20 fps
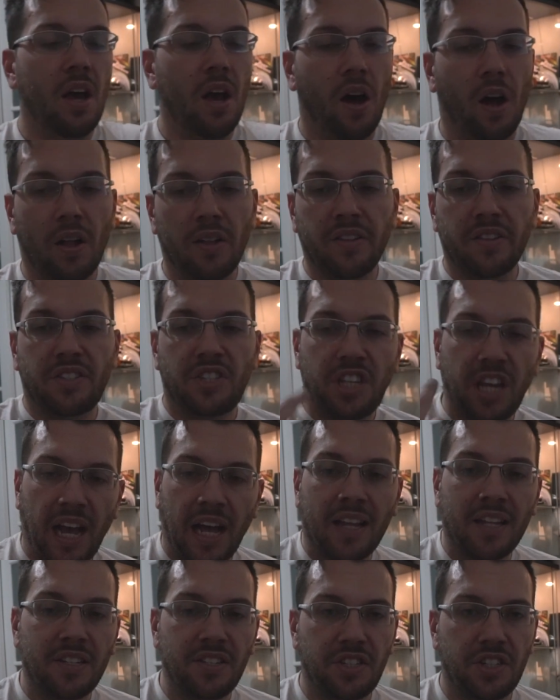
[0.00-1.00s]
all the
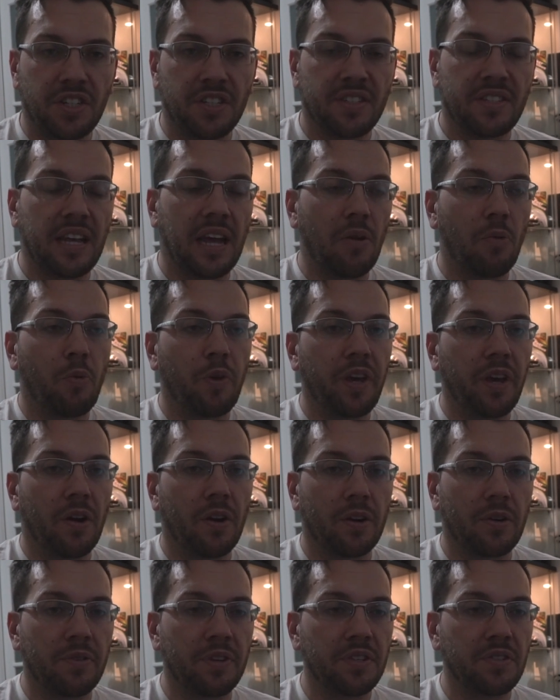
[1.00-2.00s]
challenges that we
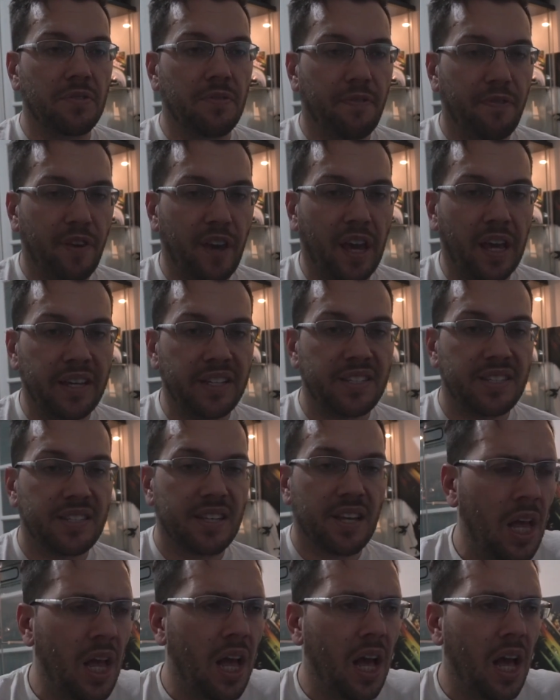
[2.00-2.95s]
are going to face.